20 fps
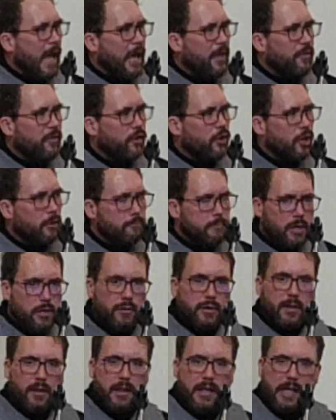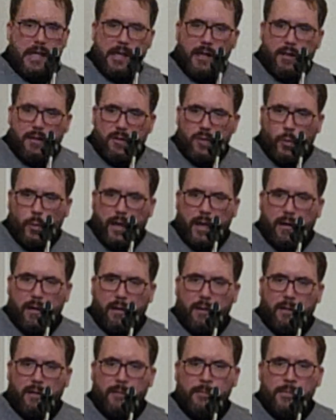and the community is
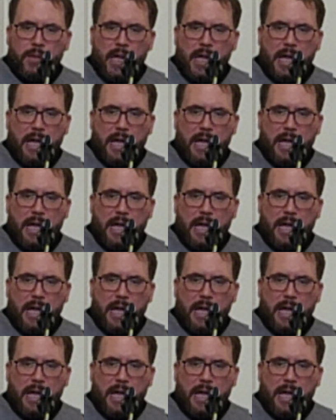well.